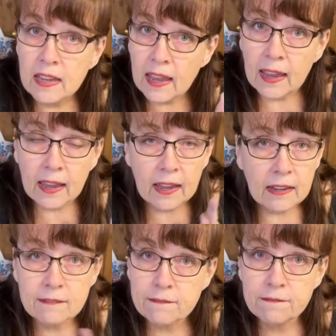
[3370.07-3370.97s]
Winter
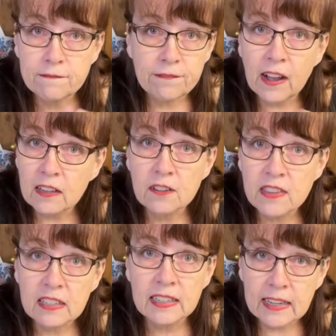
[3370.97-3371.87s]

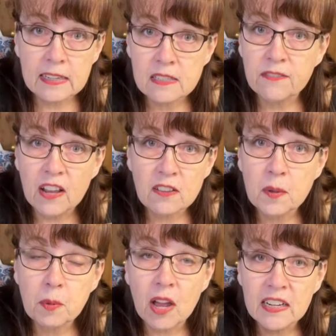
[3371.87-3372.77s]
2022
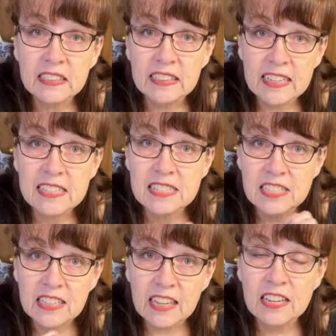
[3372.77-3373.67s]

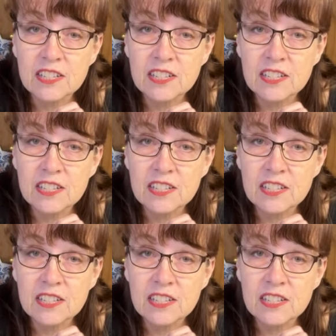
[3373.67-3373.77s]
collection.